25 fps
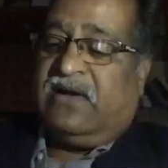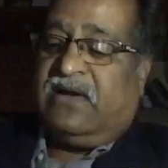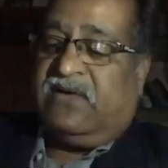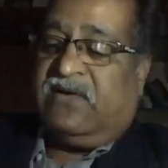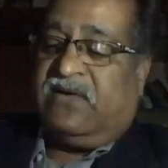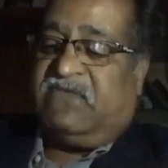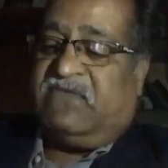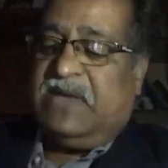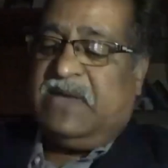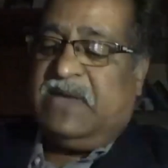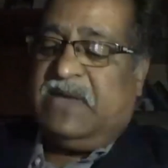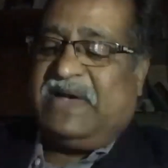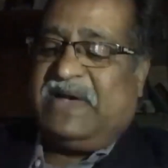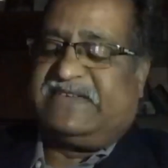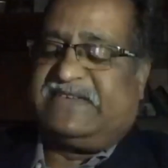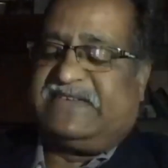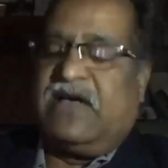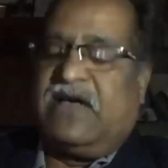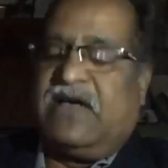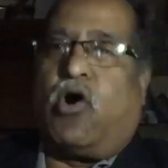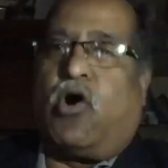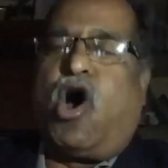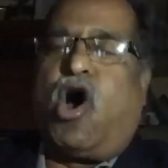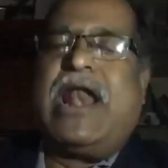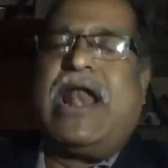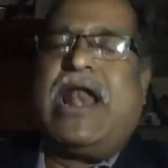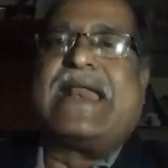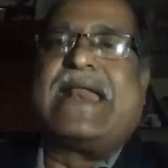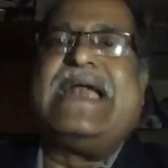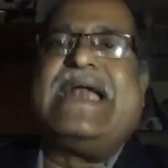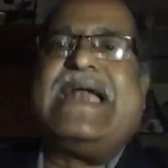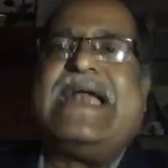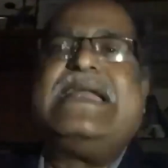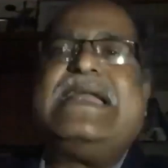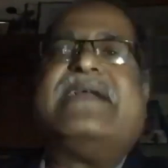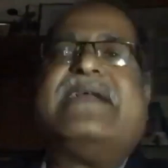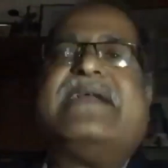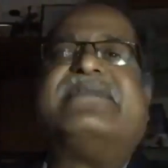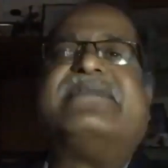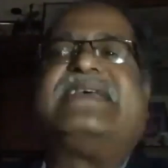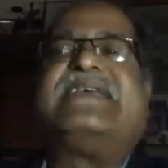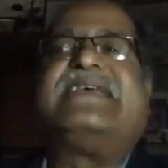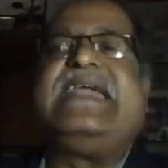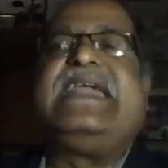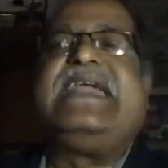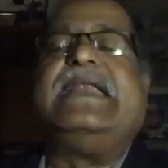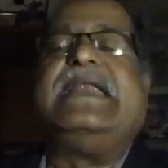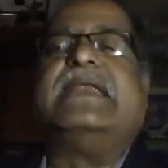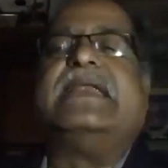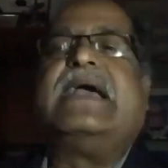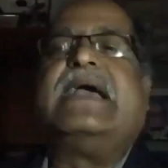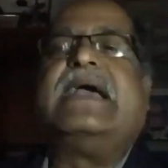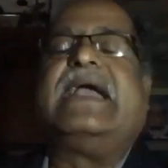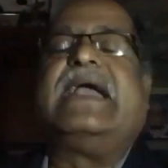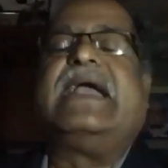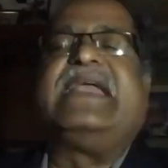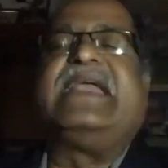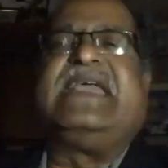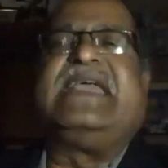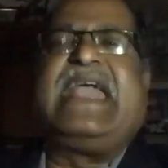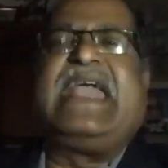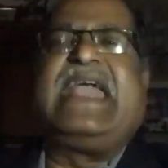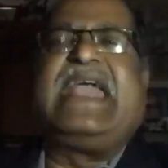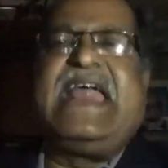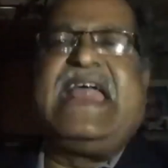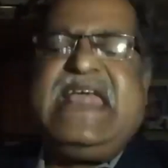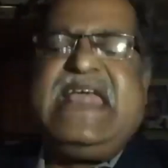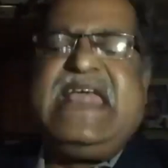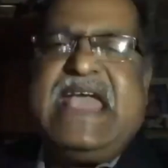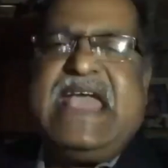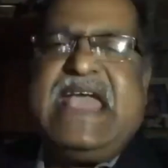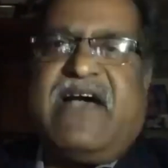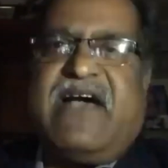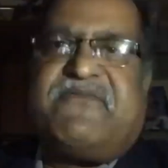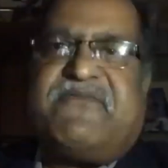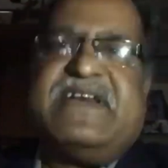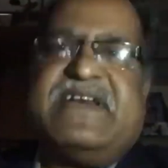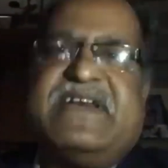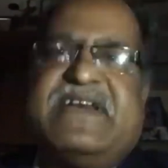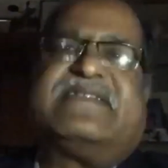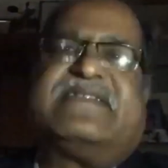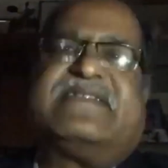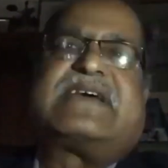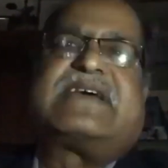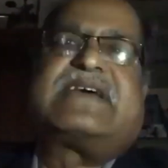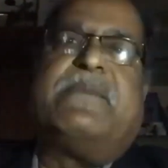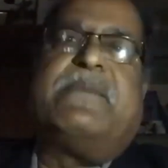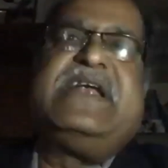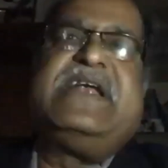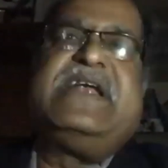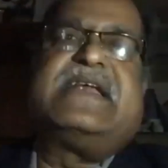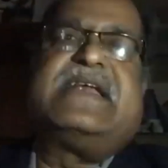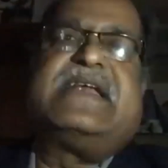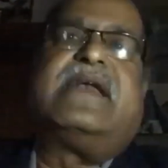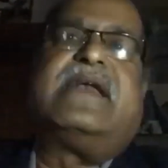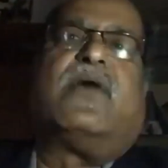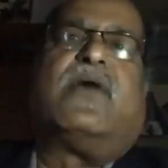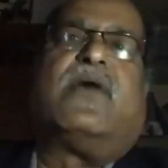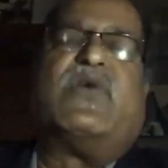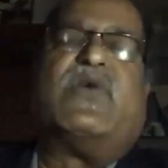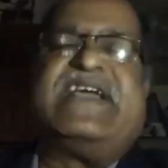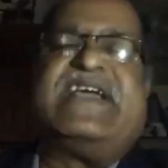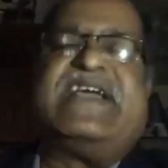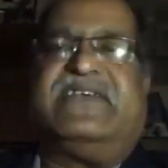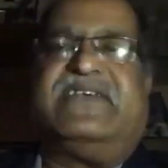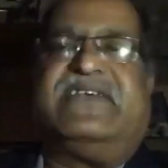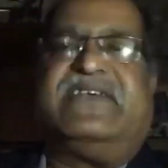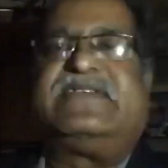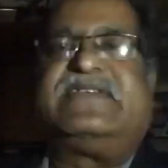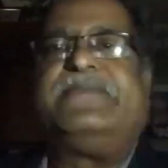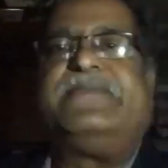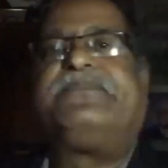We must have all read and seen any offense committed nowadays